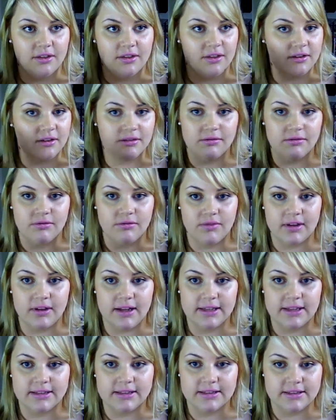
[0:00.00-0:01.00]
Then the
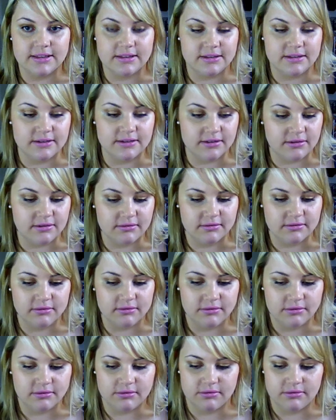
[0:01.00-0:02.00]
next
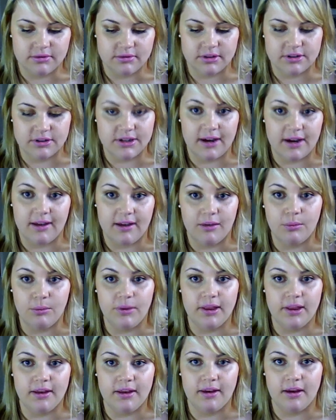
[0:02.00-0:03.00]
entire
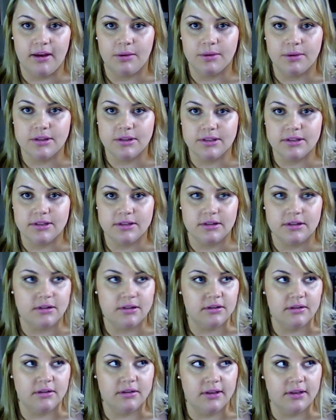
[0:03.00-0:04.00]
week I was
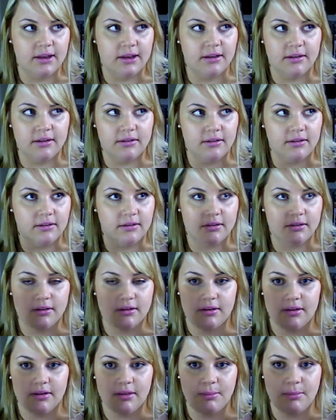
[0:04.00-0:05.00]
like
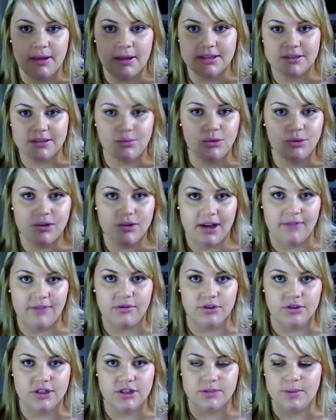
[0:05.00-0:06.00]
in the best mood
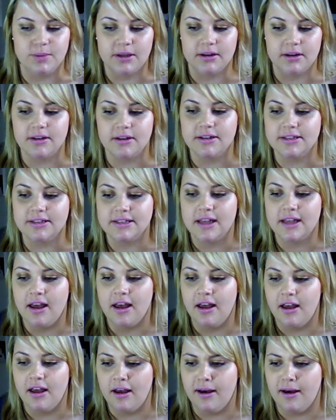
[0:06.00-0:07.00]
ever, just because
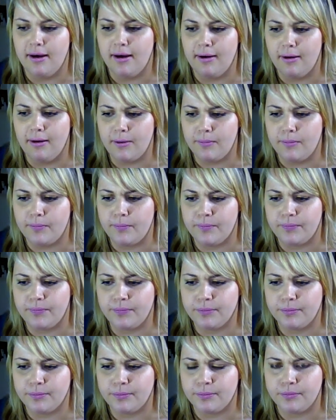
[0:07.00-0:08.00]

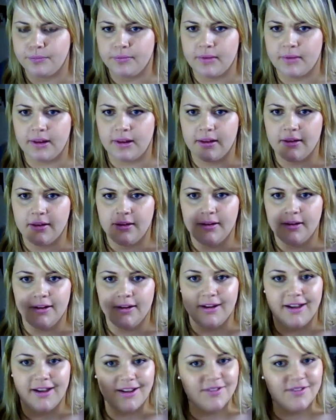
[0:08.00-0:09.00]

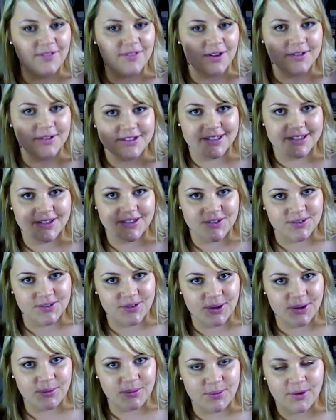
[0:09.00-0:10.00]
I found such a
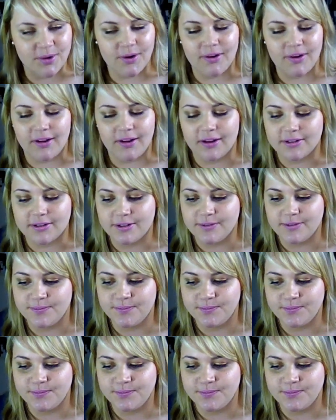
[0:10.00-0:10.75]
great product.